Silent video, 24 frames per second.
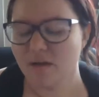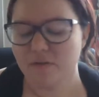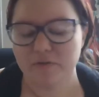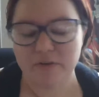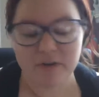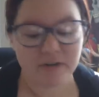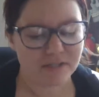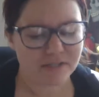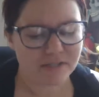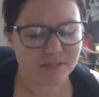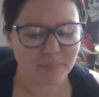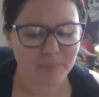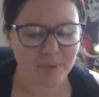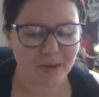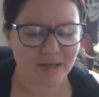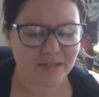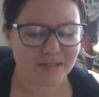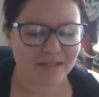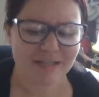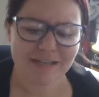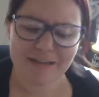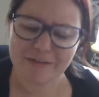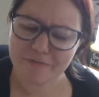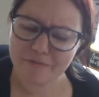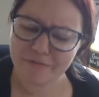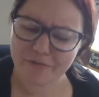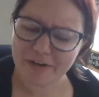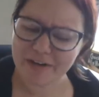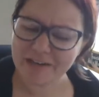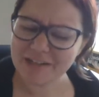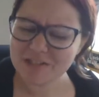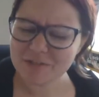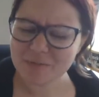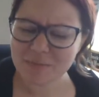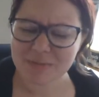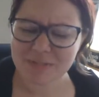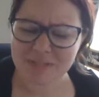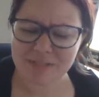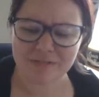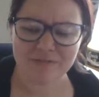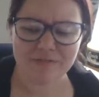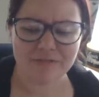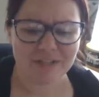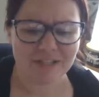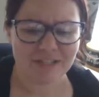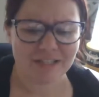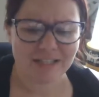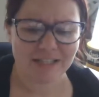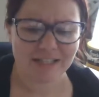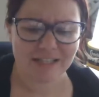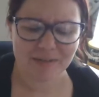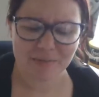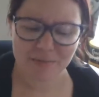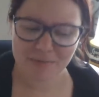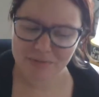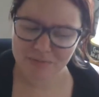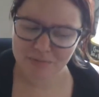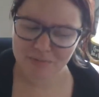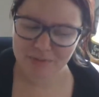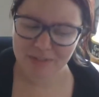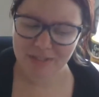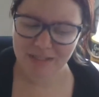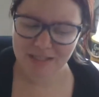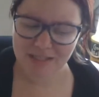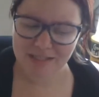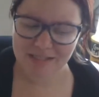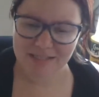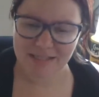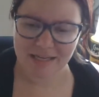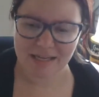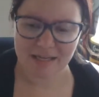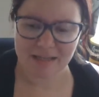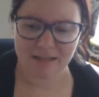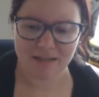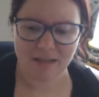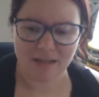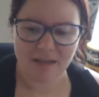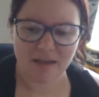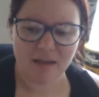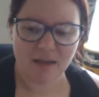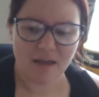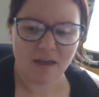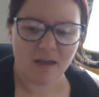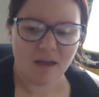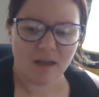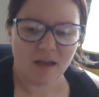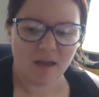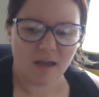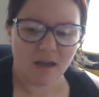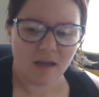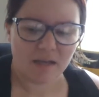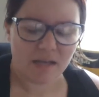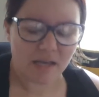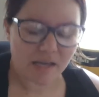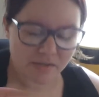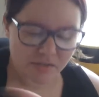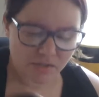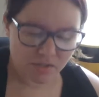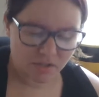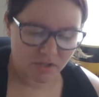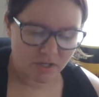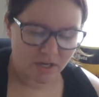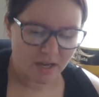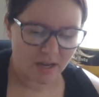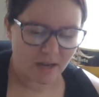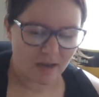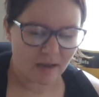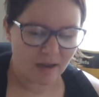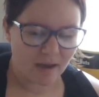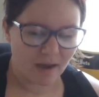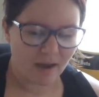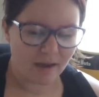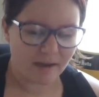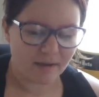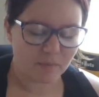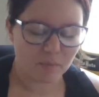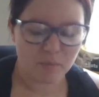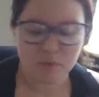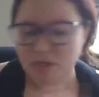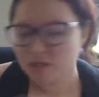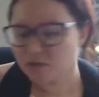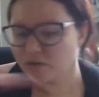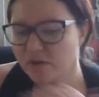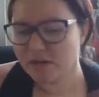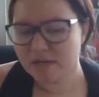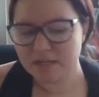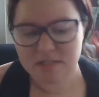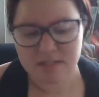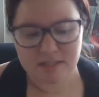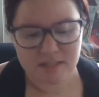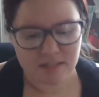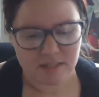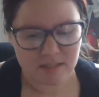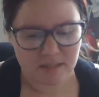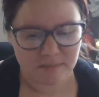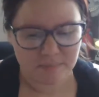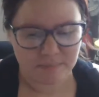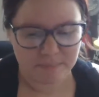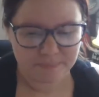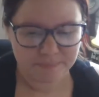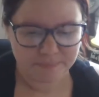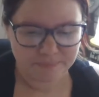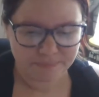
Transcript: very surprising and very specific. Like, it was really insane. Like, yesterday I went crazy